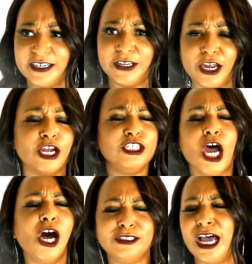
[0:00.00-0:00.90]
single year. "Don't
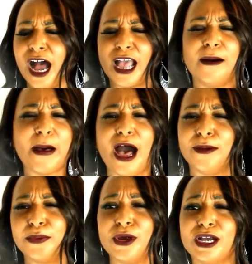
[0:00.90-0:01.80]
talk
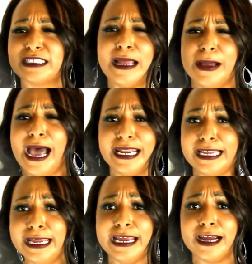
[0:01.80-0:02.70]
about Brooks.
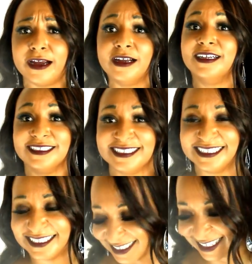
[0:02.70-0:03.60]
I'm out
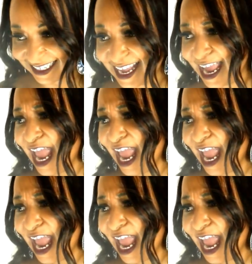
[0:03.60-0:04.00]
of